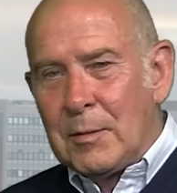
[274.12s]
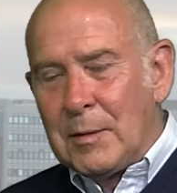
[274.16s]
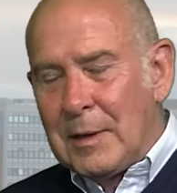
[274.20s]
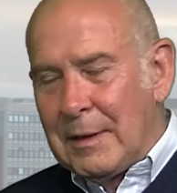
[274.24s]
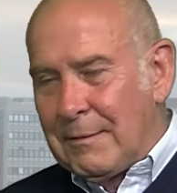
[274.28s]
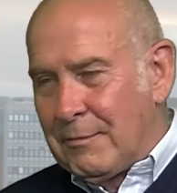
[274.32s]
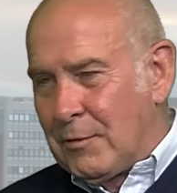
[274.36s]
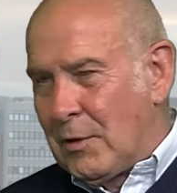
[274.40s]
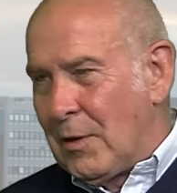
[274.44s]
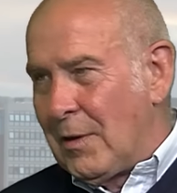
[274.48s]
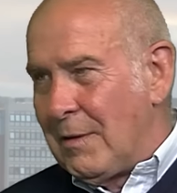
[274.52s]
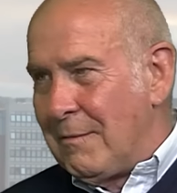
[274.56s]
and
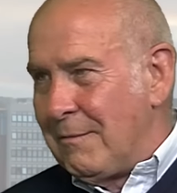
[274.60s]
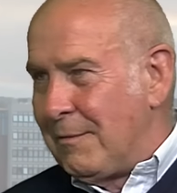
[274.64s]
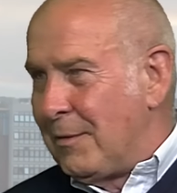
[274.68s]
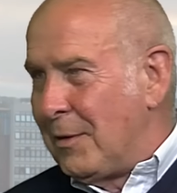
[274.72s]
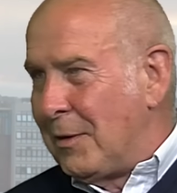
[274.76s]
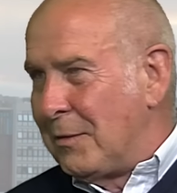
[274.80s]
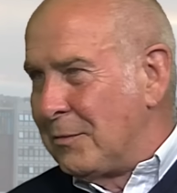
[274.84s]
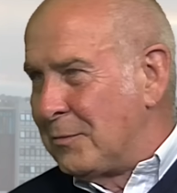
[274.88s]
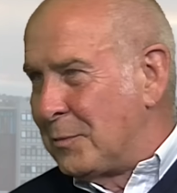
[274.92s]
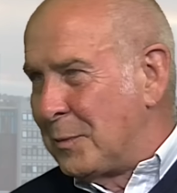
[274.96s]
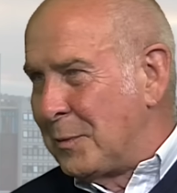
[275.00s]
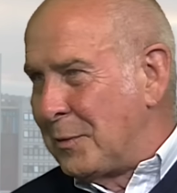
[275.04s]
I've got
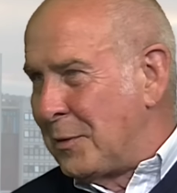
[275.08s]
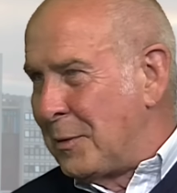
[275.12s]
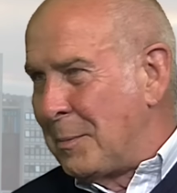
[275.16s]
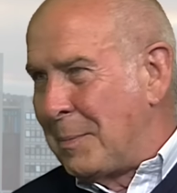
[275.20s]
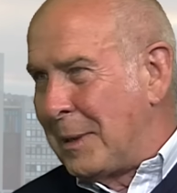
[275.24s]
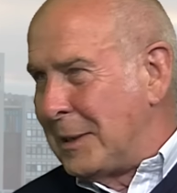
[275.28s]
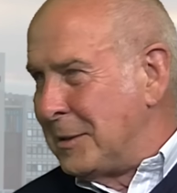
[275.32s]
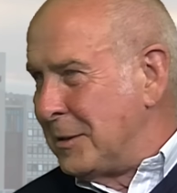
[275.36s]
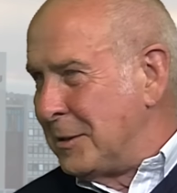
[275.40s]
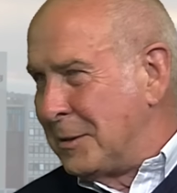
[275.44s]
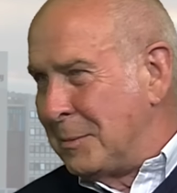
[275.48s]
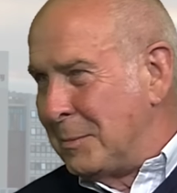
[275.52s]
involved with the
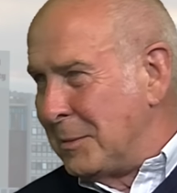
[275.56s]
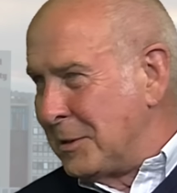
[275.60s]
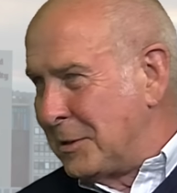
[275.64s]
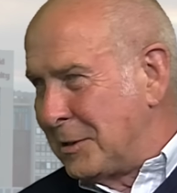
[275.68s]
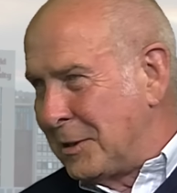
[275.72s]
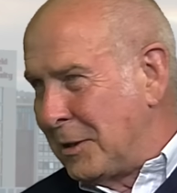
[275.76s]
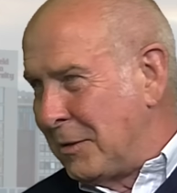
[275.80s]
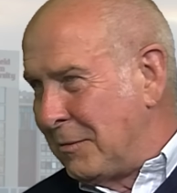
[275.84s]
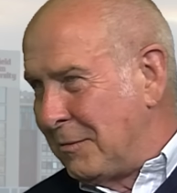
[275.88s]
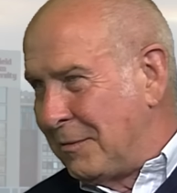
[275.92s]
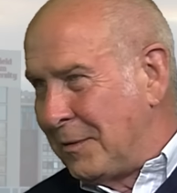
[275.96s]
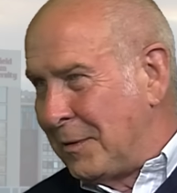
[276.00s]
banter
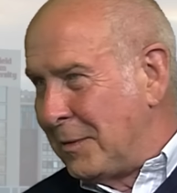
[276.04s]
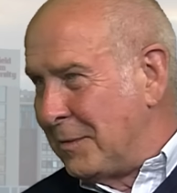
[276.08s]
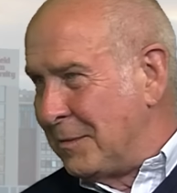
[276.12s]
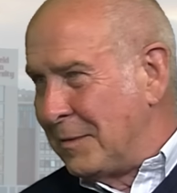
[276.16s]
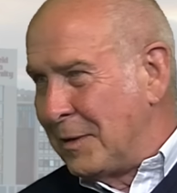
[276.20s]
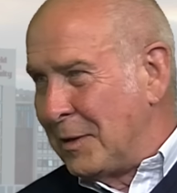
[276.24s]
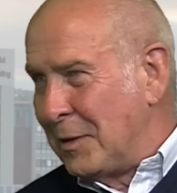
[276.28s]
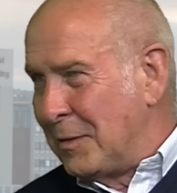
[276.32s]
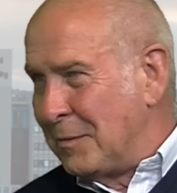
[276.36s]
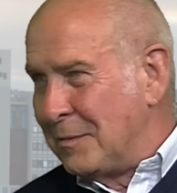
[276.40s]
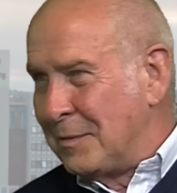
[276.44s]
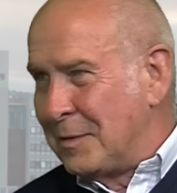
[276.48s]
myself
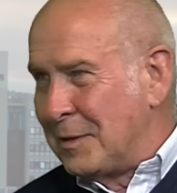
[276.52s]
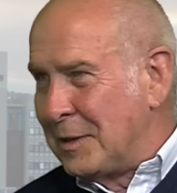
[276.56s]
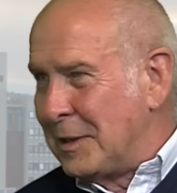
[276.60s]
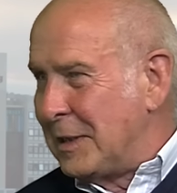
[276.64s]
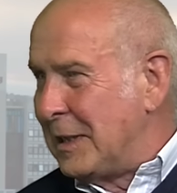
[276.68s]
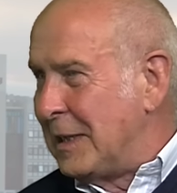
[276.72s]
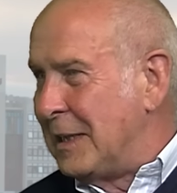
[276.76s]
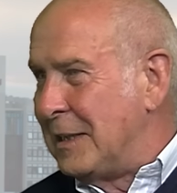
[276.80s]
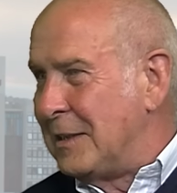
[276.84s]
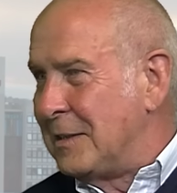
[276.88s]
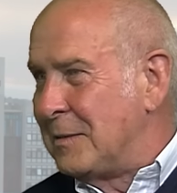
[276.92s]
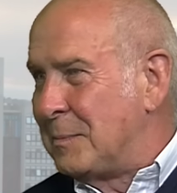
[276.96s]
over the
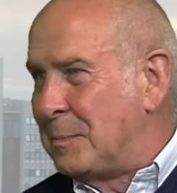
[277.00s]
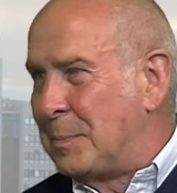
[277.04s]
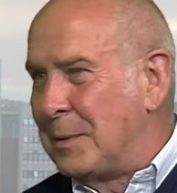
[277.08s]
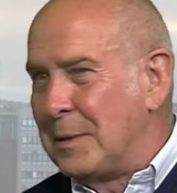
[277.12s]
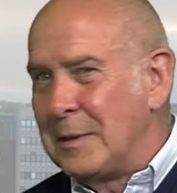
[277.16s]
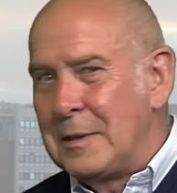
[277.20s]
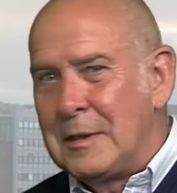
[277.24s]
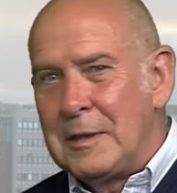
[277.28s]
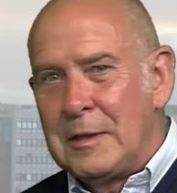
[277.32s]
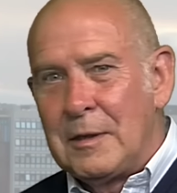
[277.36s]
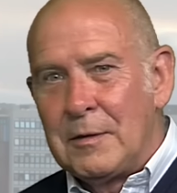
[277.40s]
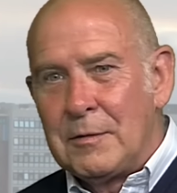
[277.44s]
years,
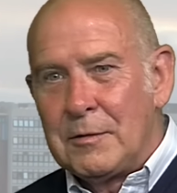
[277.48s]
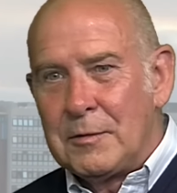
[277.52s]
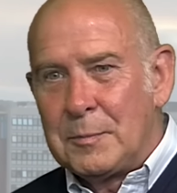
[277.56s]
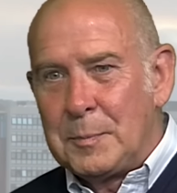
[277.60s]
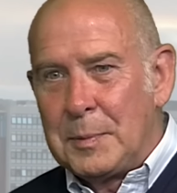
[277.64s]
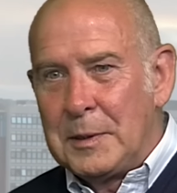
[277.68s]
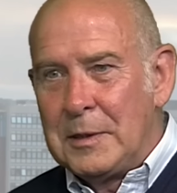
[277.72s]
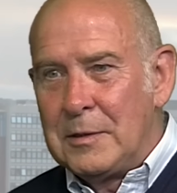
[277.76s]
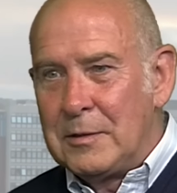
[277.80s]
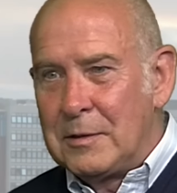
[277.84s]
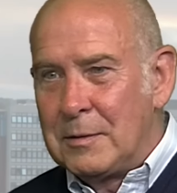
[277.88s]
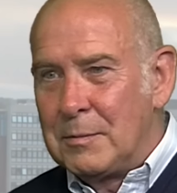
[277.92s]
but you know, there's
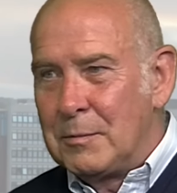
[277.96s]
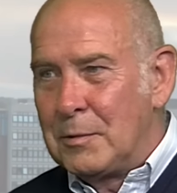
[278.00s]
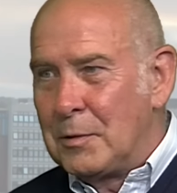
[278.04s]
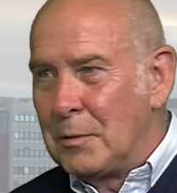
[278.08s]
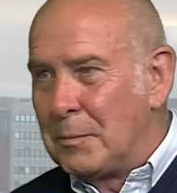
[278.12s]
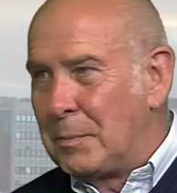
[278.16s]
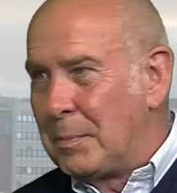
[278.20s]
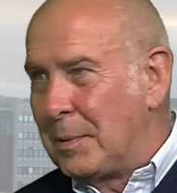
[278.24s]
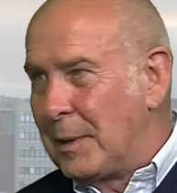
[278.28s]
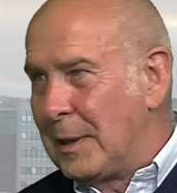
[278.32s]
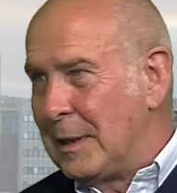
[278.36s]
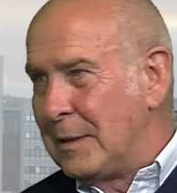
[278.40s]
been some
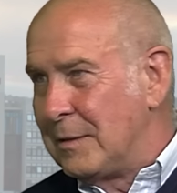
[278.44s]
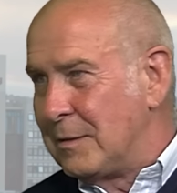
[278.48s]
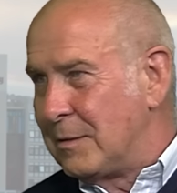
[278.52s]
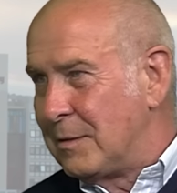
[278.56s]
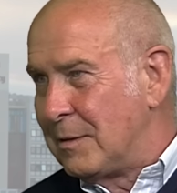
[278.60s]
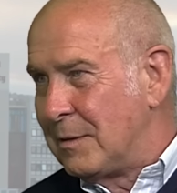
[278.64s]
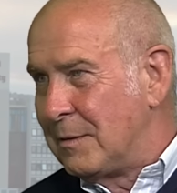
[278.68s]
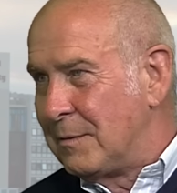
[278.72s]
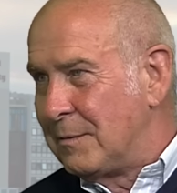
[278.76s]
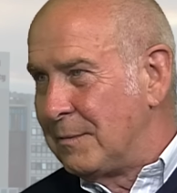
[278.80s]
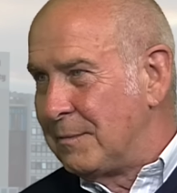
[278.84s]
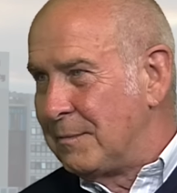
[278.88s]
good players
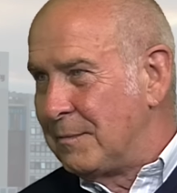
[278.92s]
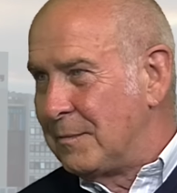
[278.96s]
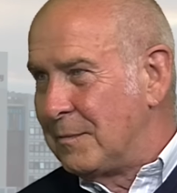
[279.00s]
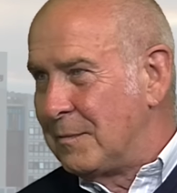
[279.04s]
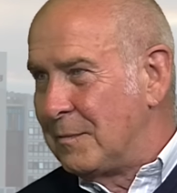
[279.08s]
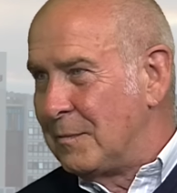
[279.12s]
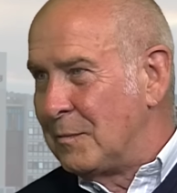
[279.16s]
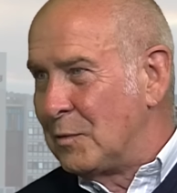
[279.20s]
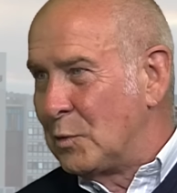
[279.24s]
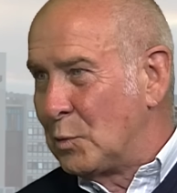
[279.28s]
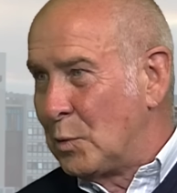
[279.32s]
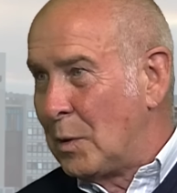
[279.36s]
that have
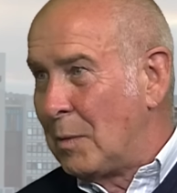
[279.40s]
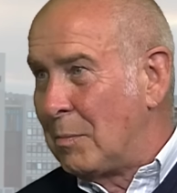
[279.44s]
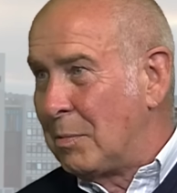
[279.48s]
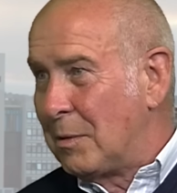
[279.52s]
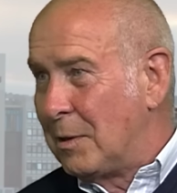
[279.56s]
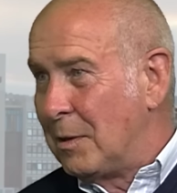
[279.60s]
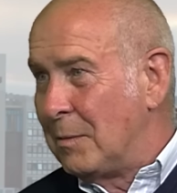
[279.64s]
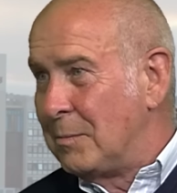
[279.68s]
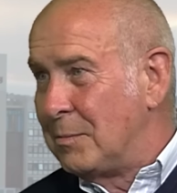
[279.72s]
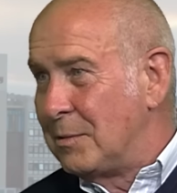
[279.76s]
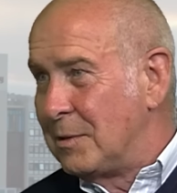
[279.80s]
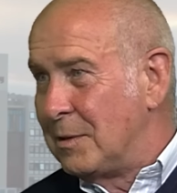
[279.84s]
swapped
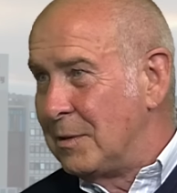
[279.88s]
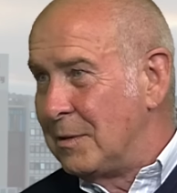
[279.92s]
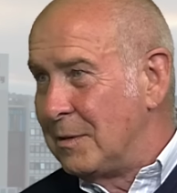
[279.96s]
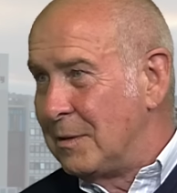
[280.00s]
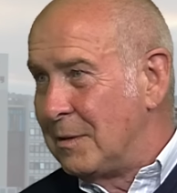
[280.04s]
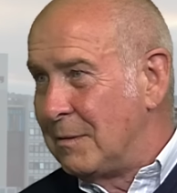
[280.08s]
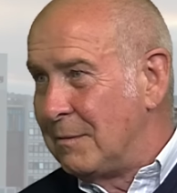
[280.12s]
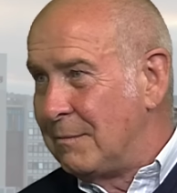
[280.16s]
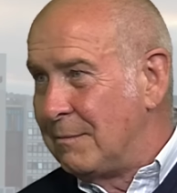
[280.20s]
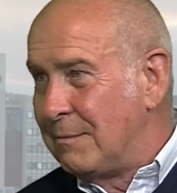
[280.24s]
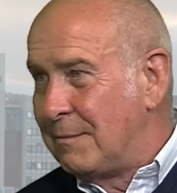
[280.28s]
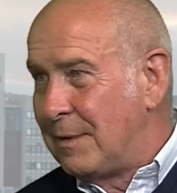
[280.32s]
clubs and
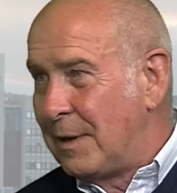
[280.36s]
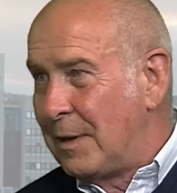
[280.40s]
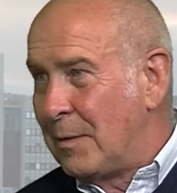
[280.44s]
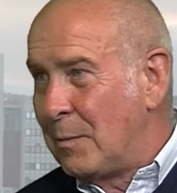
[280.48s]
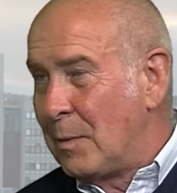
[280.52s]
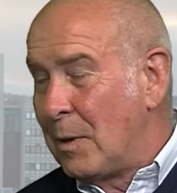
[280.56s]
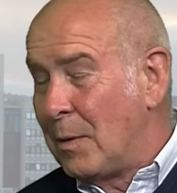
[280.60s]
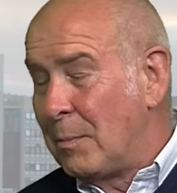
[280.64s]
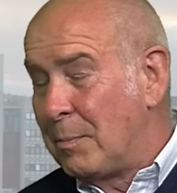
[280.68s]
done very well.